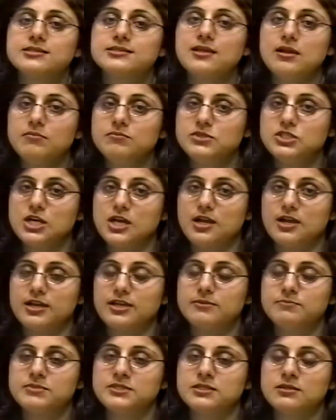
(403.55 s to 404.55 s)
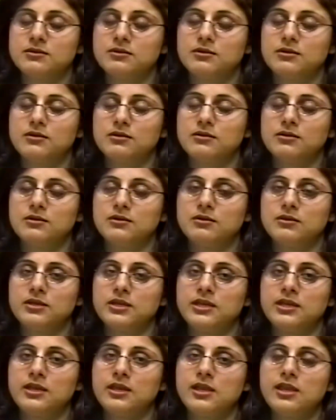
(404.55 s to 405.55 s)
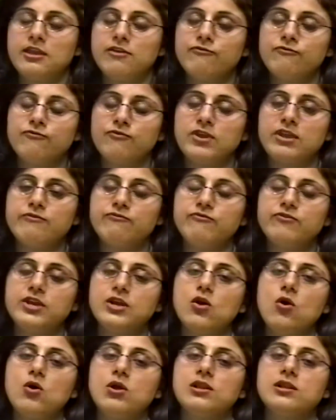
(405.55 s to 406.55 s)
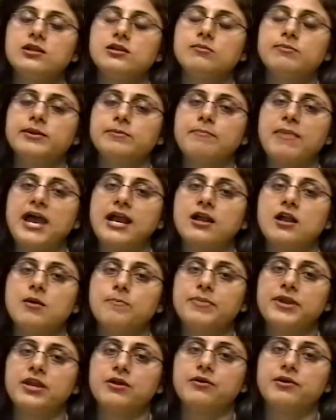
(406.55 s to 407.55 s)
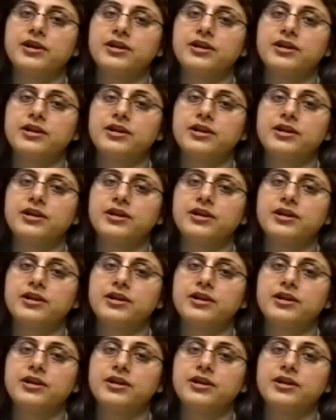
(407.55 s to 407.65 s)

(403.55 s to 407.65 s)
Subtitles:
Sometimes, if we go a little bit back up here